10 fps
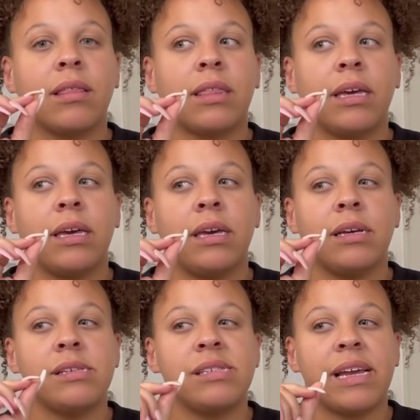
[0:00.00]
the
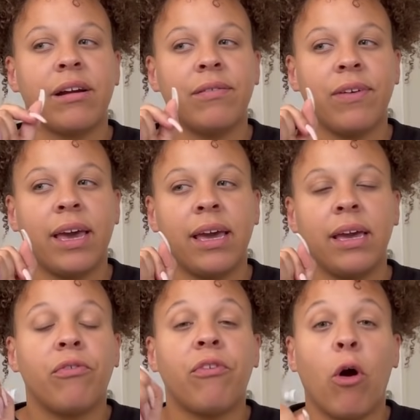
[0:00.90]

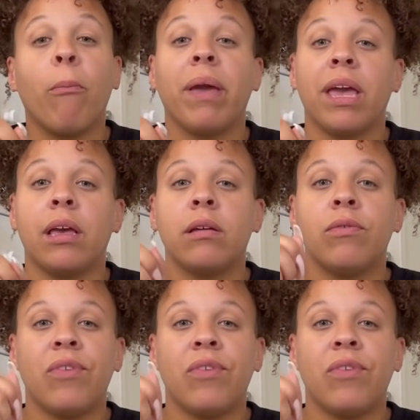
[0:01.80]
cerave foaming